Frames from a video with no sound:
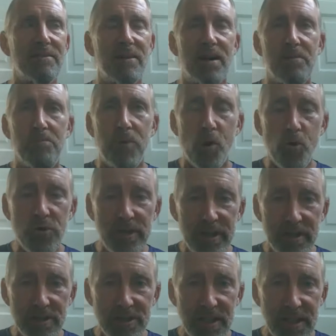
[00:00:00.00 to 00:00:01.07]
our bone
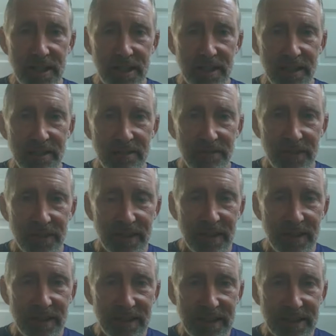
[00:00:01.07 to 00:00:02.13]
density
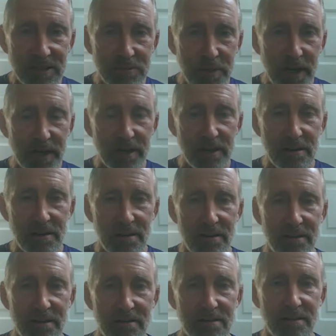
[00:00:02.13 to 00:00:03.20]
gets better,
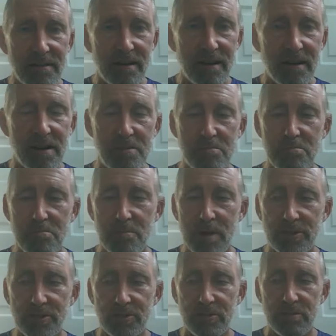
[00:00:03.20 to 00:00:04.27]
our
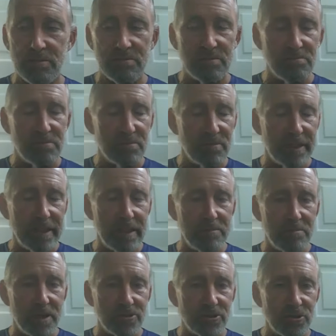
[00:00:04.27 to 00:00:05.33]
lean
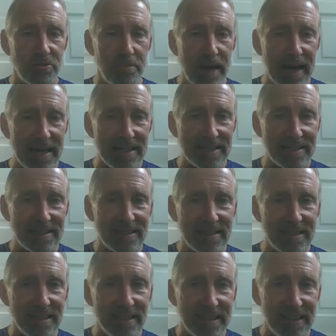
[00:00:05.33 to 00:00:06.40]
muscle mass
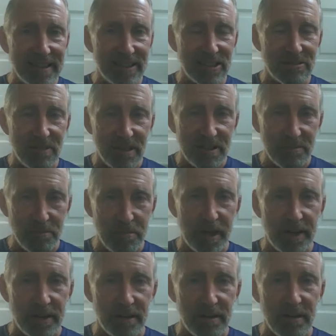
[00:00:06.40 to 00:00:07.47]
gets
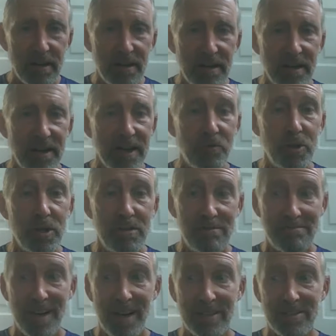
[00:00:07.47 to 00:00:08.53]
better, and
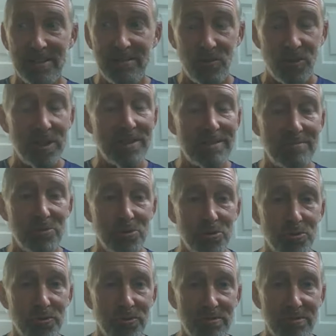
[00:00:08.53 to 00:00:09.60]
we actually want to
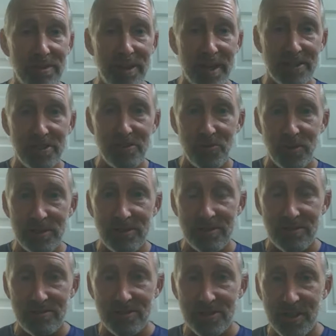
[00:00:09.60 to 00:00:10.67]
move. We actually want to
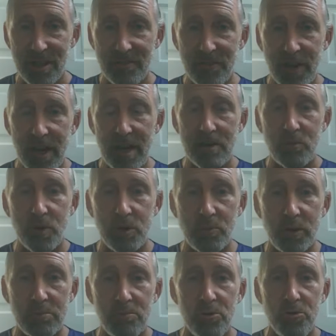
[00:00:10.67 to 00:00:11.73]
do stuff. And when
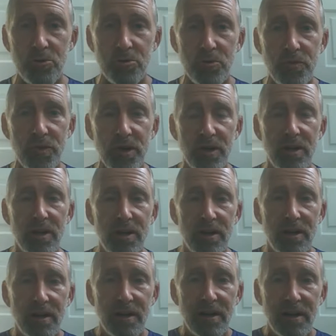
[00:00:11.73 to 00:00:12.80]
we move,
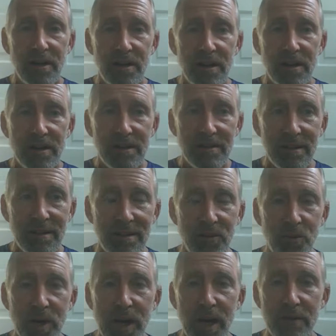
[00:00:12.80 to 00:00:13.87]

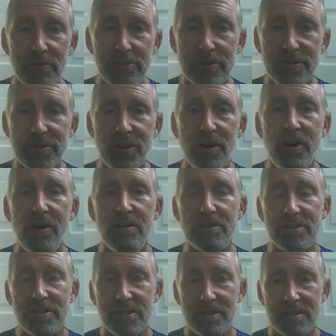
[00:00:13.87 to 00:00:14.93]
we have
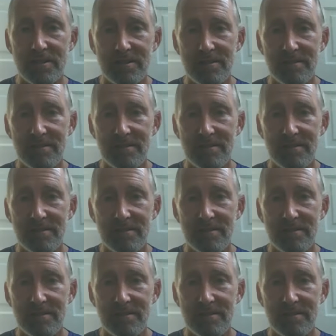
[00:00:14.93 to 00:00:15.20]
results.